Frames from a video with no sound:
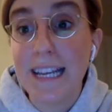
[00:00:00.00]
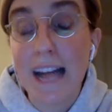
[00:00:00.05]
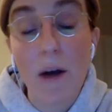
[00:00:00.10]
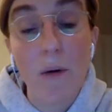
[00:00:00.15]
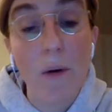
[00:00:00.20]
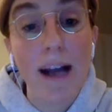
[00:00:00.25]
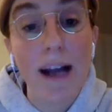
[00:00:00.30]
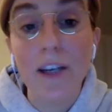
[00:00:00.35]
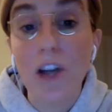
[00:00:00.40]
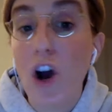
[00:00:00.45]

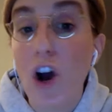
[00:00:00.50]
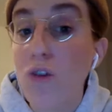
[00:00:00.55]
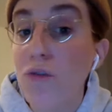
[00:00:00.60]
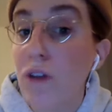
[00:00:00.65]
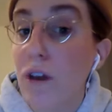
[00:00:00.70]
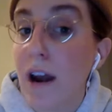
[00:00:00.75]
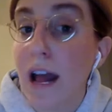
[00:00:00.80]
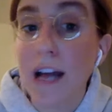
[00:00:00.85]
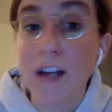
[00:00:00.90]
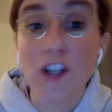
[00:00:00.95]
Now, I know
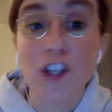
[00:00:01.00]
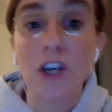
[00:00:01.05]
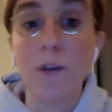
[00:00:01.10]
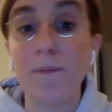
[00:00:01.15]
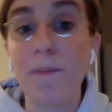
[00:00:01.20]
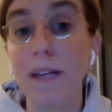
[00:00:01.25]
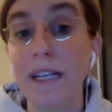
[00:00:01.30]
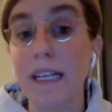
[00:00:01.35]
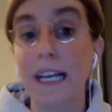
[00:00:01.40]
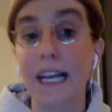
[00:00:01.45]
they're not
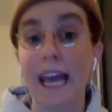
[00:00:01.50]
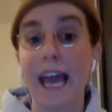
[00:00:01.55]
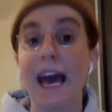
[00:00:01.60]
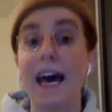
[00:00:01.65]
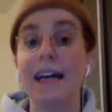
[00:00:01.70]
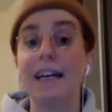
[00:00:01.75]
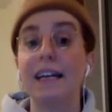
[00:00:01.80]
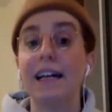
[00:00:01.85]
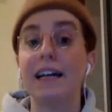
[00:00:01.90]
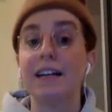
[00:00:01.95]
shipping to
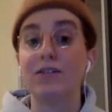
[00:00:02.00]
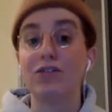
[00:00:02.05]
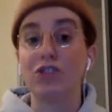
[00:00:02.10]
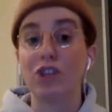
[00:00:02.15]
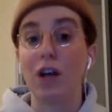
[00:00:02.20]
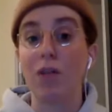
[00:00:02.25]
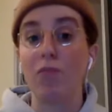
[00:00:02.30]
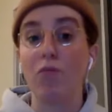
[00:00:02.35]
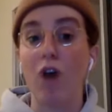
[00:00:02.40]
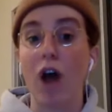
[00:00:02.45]
Canada in
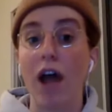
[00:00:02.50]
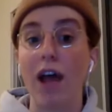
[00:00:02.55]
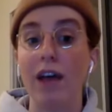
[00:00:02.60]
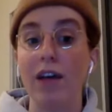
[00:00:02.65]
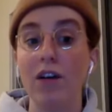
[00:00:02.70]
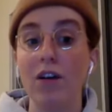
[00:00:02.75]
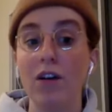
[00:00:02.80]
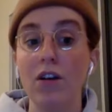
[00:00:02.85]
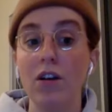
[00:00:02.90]
some way.